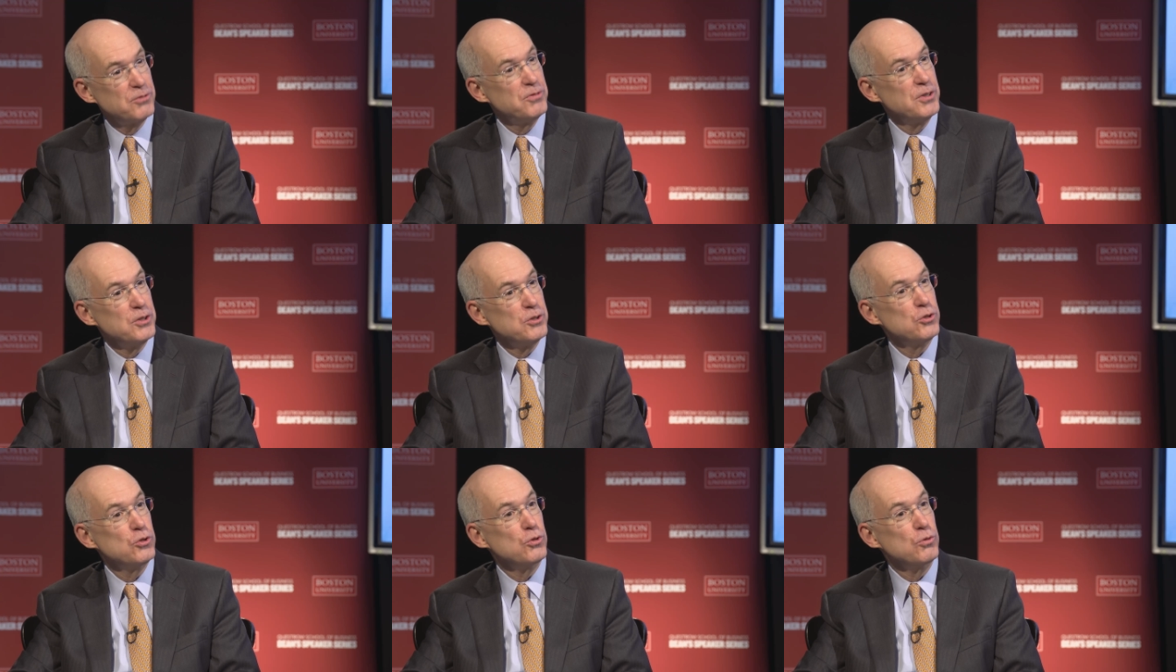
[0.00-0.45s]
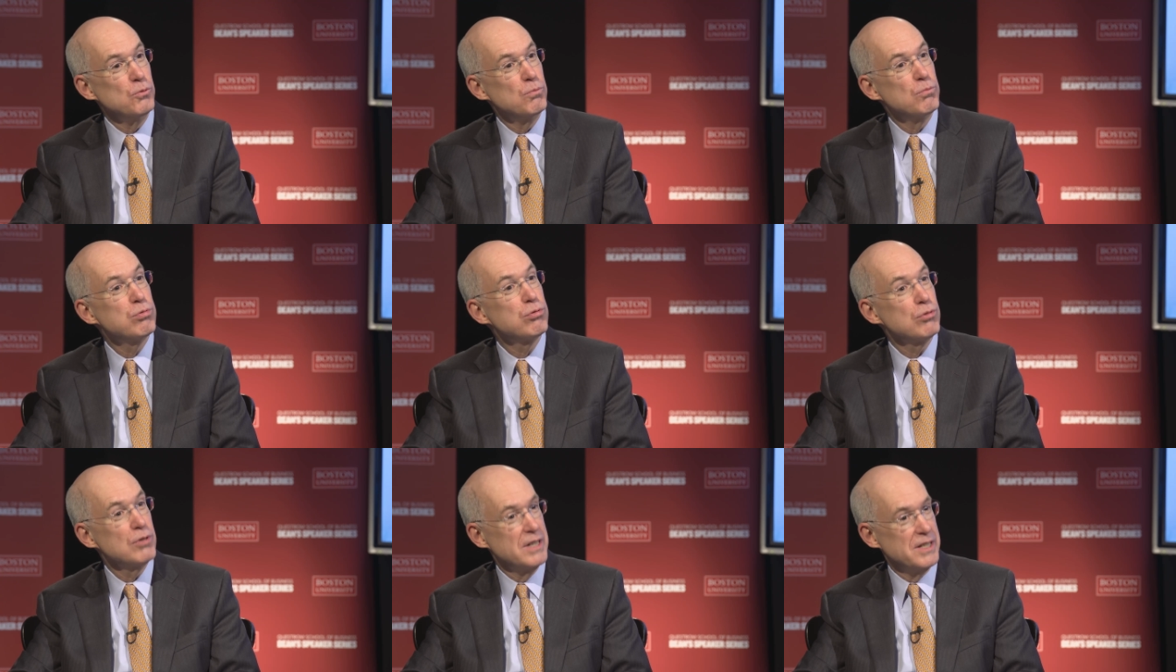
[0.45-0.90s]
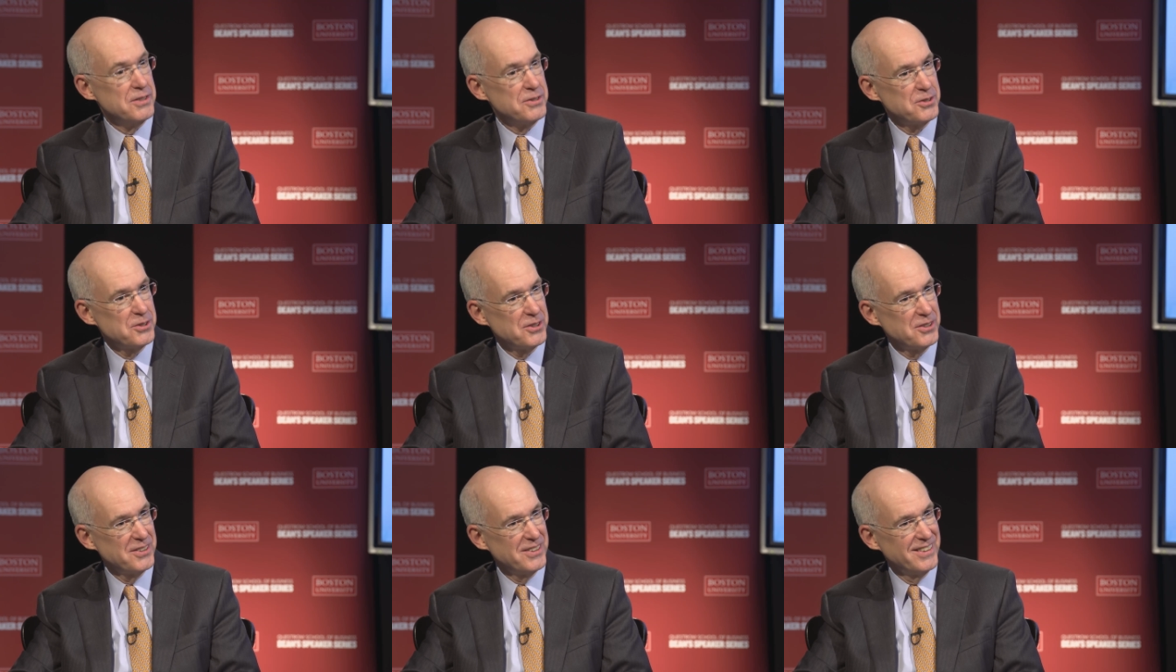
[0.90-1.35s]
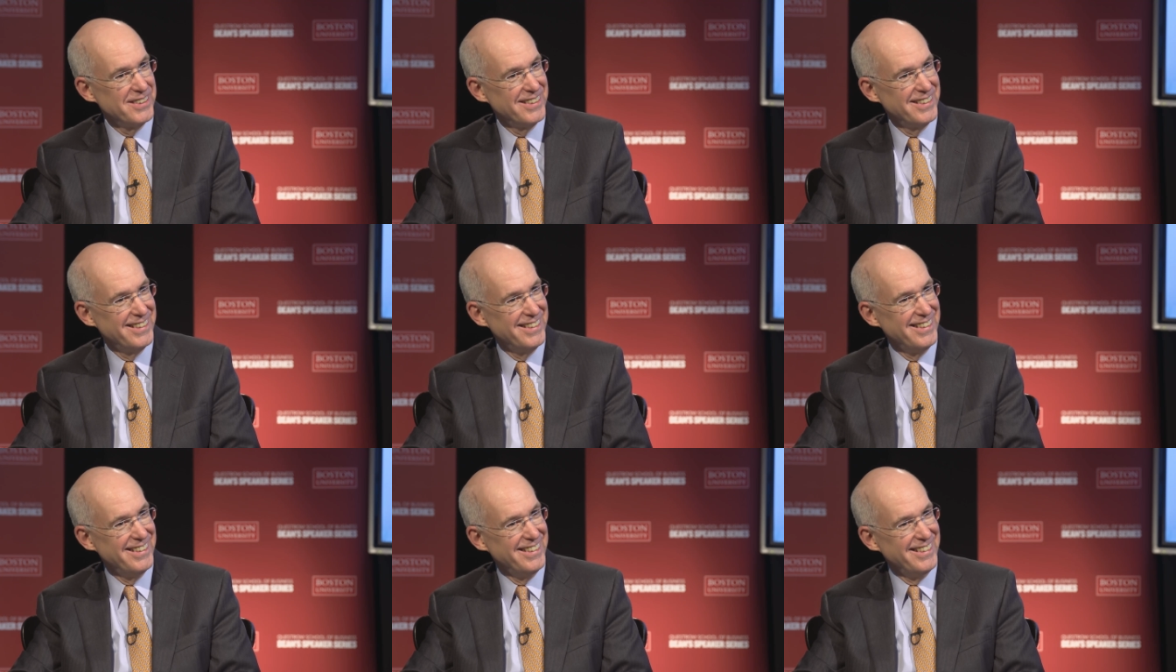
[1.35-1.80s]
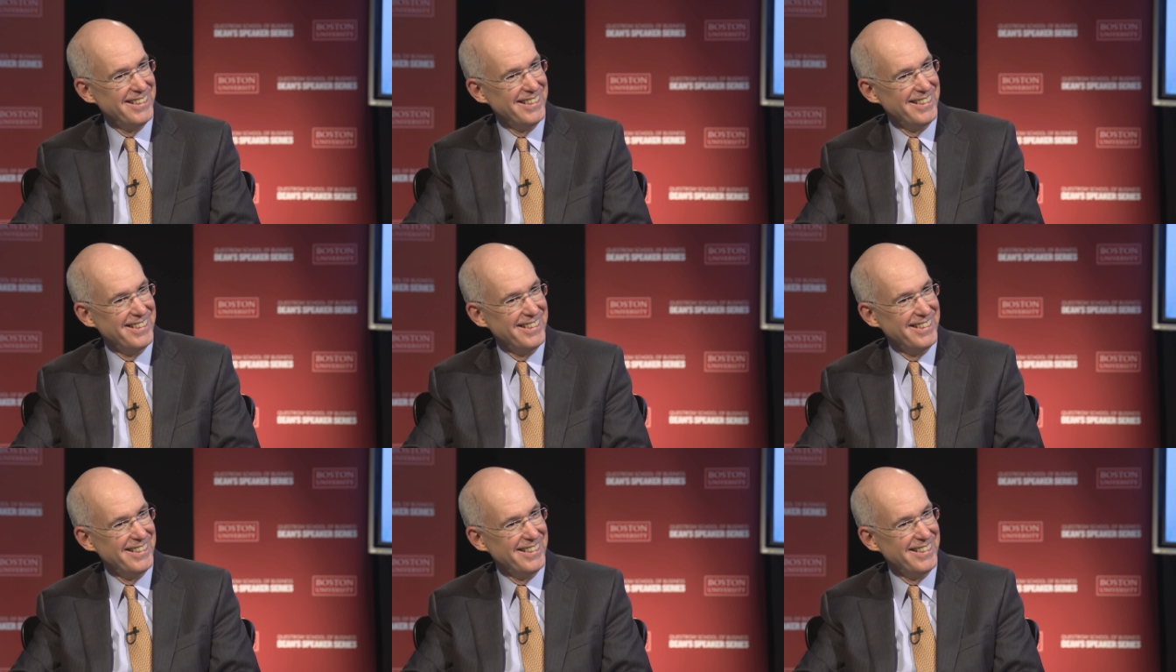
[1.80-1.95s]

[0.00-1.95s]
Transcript: fit to print. Correct.